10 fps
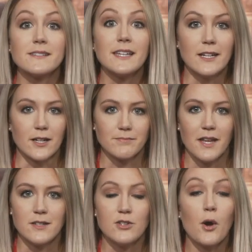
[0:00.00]
a leader,
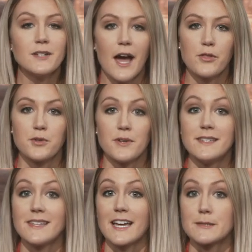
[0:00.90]
and no doubt through
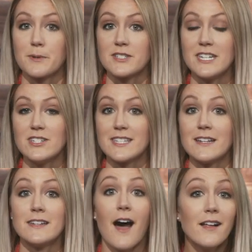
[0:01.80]
his expertise
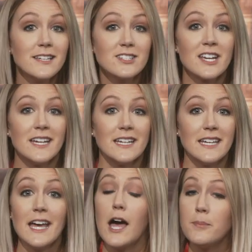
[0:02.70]
and knowledge,
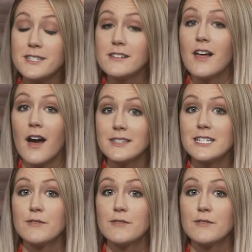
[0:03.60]
he helped along the